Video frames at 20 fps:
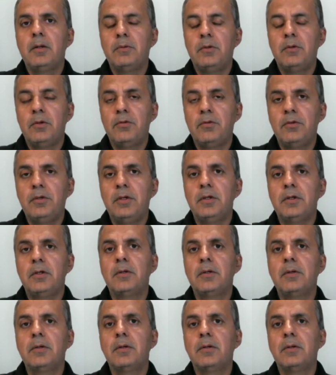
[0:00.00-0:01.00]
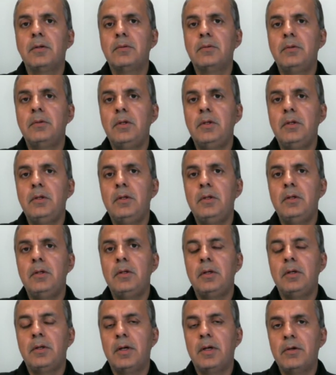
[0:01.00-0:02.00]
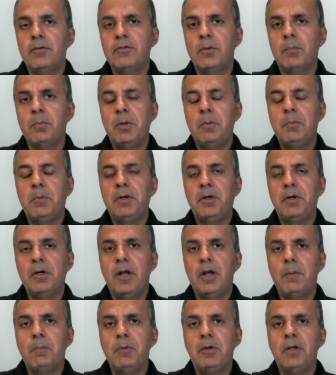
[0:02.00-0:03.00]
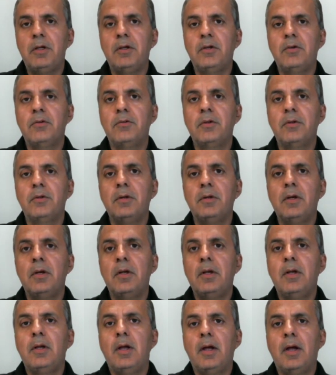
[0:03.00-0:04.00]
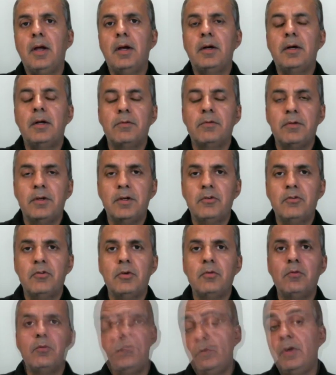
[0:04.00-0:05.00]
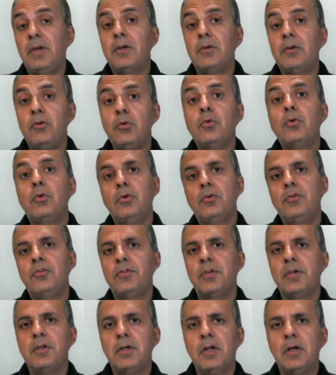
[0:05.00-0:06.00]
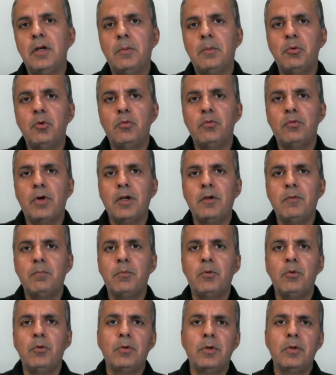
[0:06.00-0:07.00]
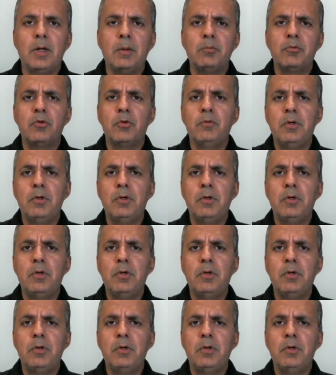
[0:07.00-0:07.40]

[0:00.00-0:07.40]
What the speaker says: this year, the IRAS supplemental application had a section where you could signal up to 5 programs.